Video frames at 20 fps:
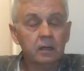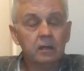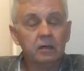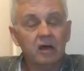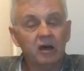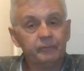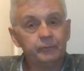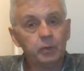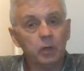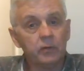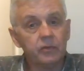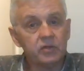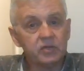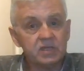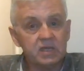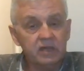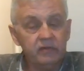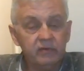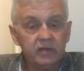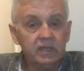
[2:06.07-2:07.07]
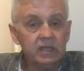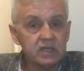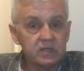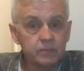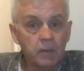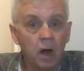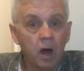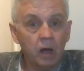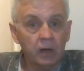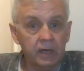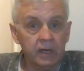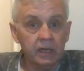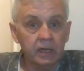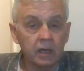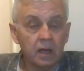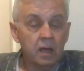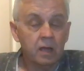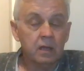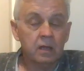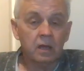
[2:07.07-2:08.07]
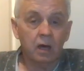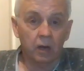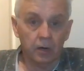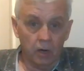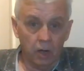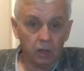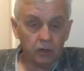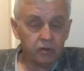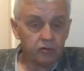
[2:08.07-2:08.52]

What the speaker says: I put on the TV this morning and all